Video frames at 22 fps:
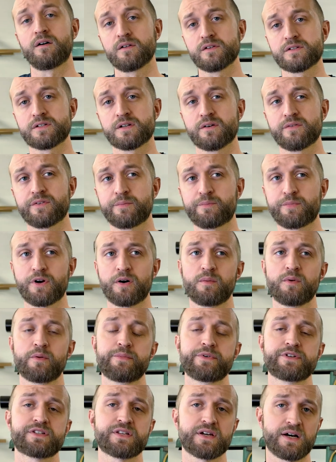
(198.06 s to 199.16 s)
Also, the
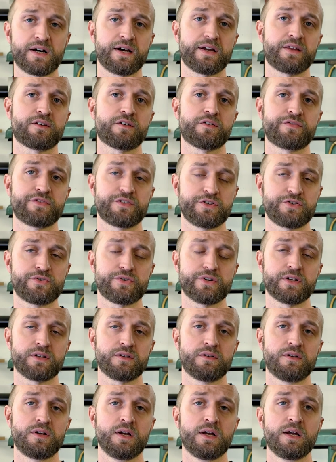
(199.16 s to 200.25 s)
problem is the height of the
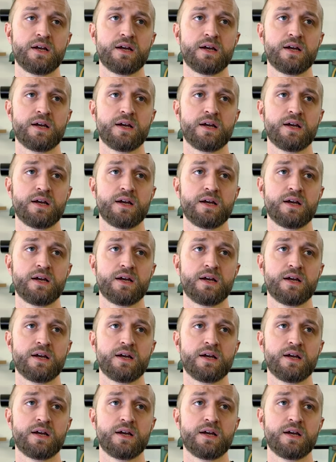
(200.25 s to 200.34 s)
drill.